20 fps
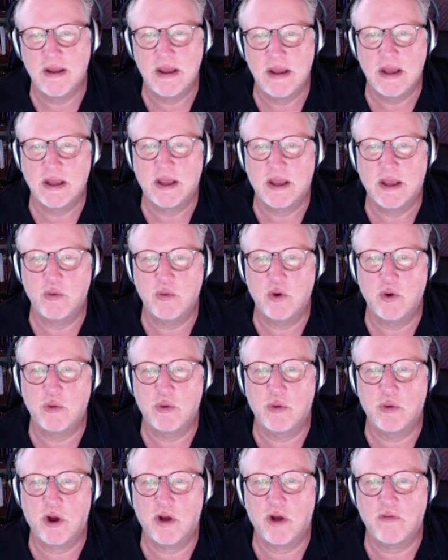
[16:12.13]
Ken
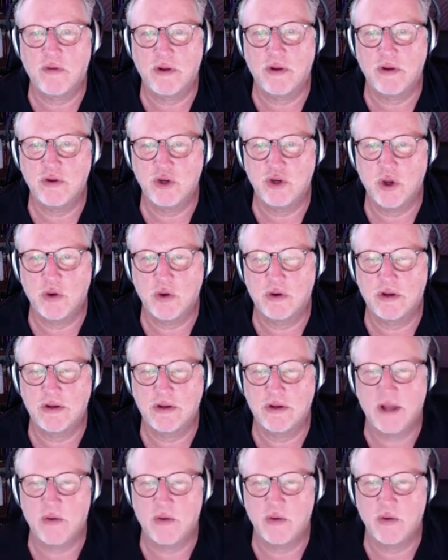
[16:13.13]
Wilber often joked, and
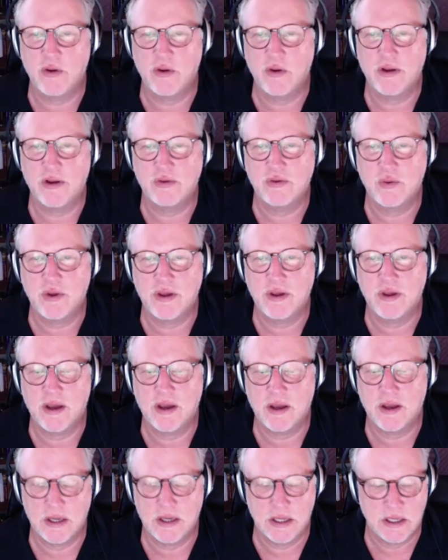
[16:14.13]
now as we
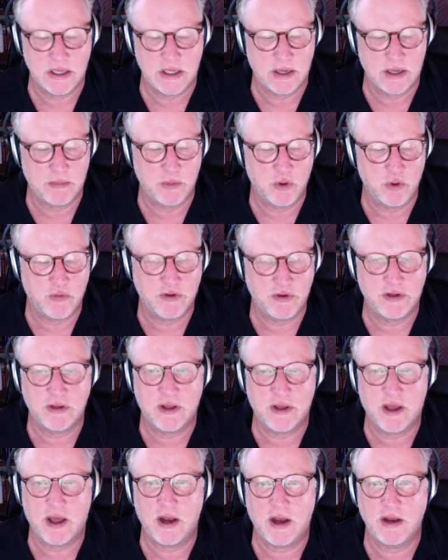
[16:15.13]
move into the
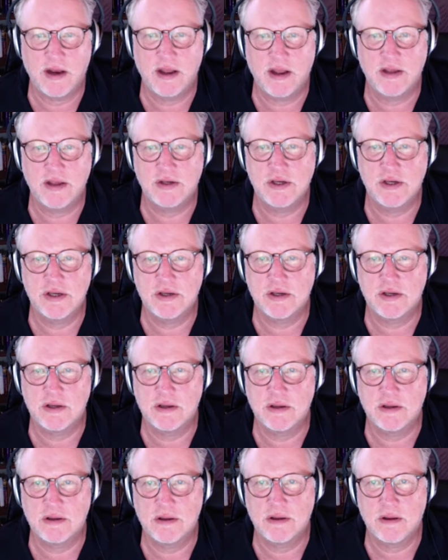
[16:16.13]
holiday
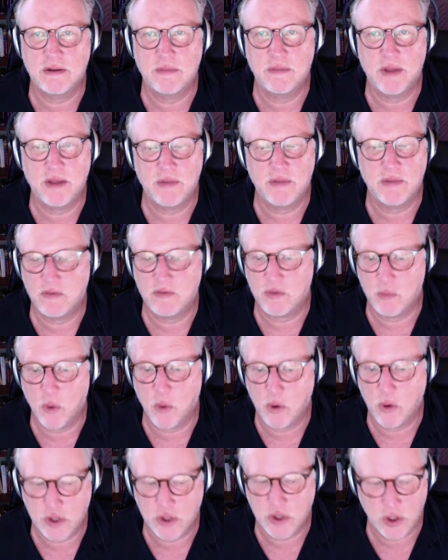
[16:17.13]
season, maybe even
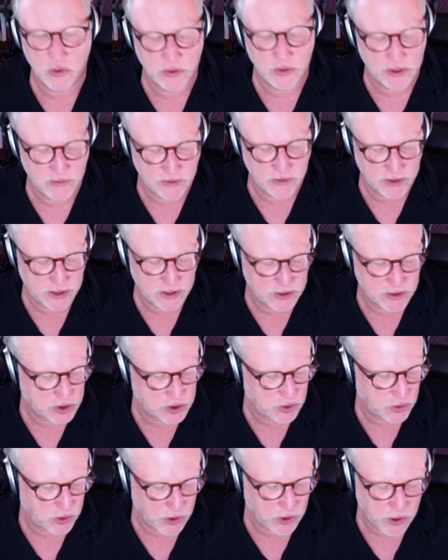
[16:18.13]
more so with everything that's
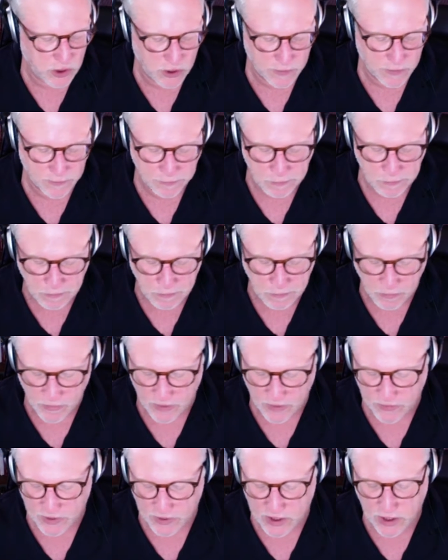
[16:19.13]
going on
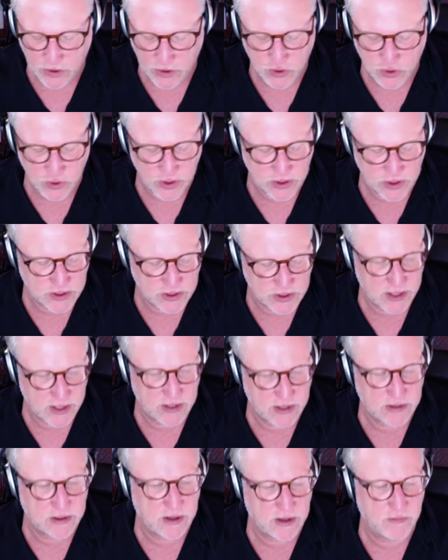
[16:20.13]
in the country, is
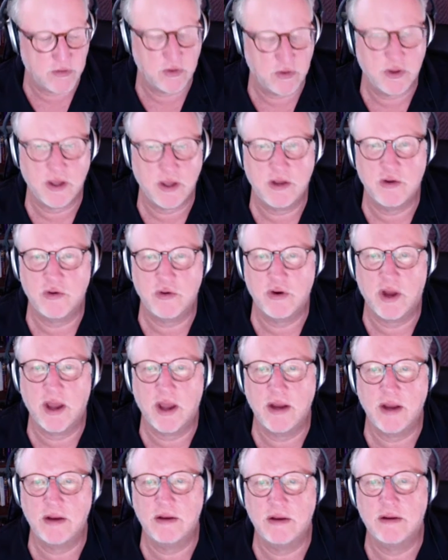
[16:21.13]
that if you think you're
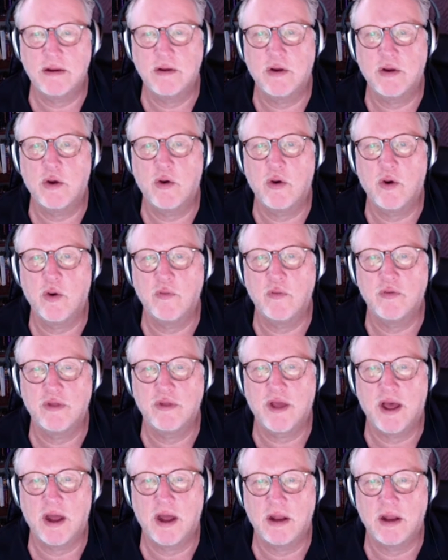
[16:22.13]
enlightened, go home for the
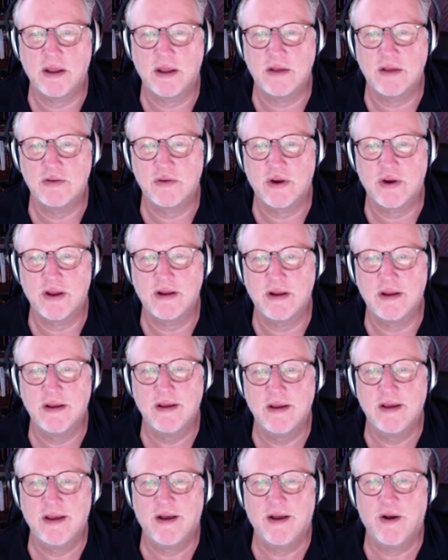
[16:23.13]
holidays, right?
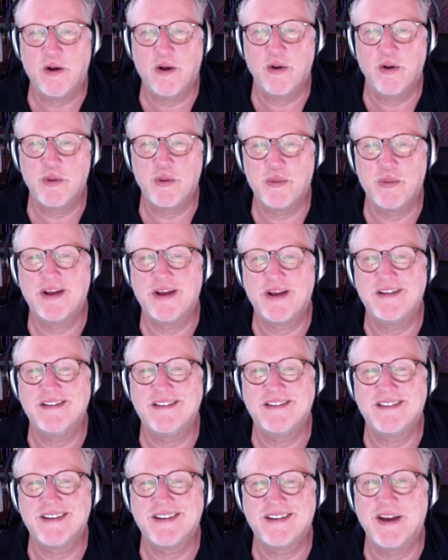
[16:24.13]
All your
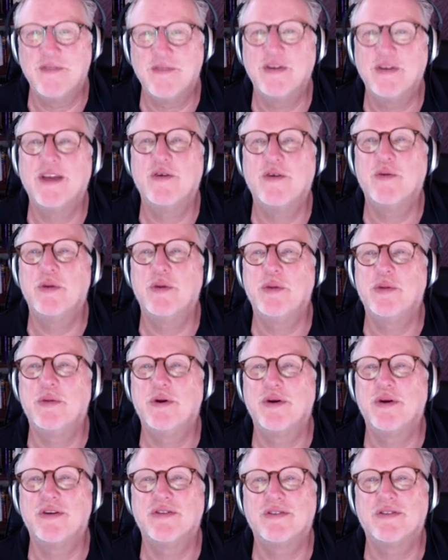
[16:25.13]
plans and everything will be
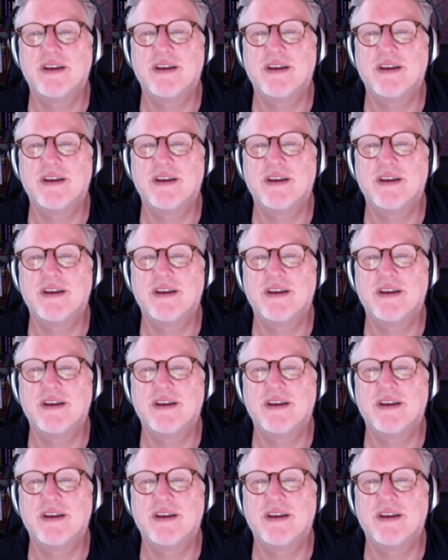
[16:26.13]
pushed.